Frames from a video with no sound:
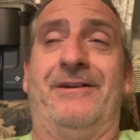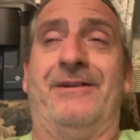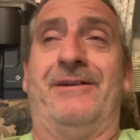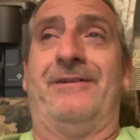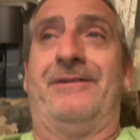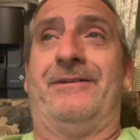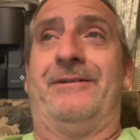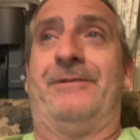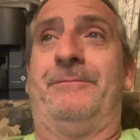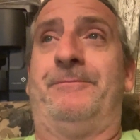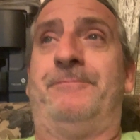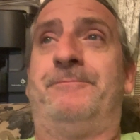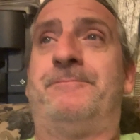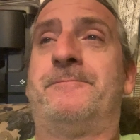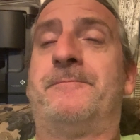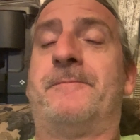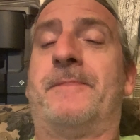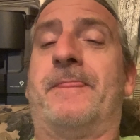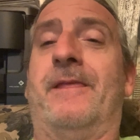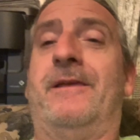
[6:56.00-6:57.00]
Um,
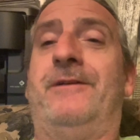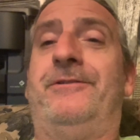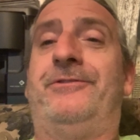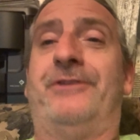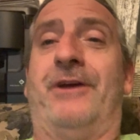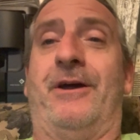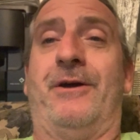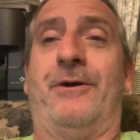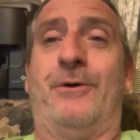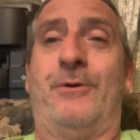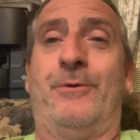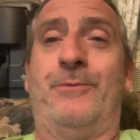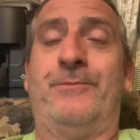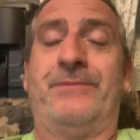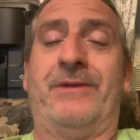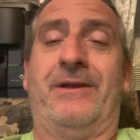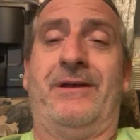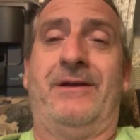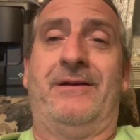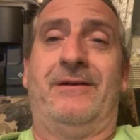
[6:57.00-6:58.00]
so
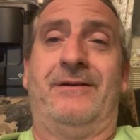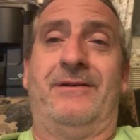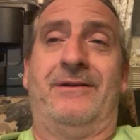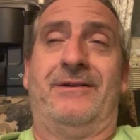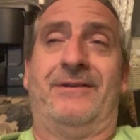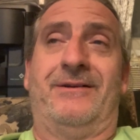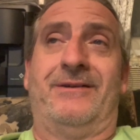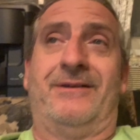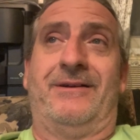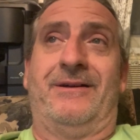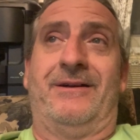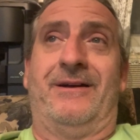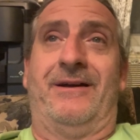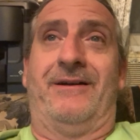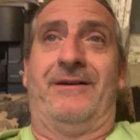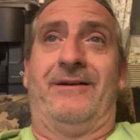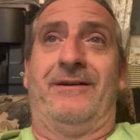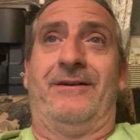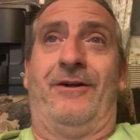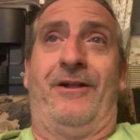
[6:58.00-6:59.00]
uh,
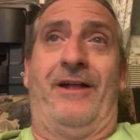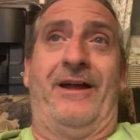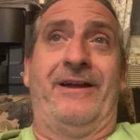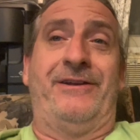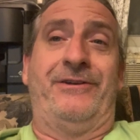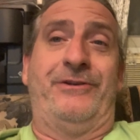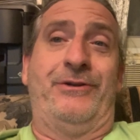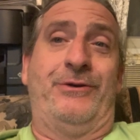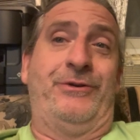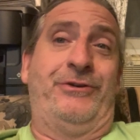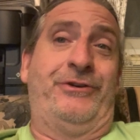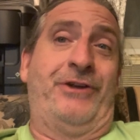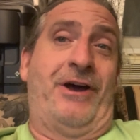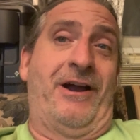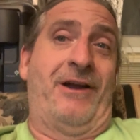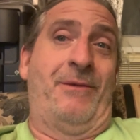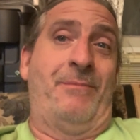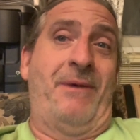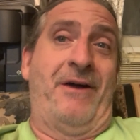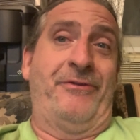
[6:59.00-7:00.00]
all I can do is
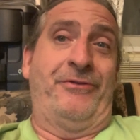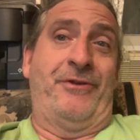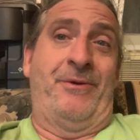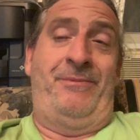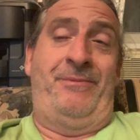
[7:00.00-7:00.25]
talk about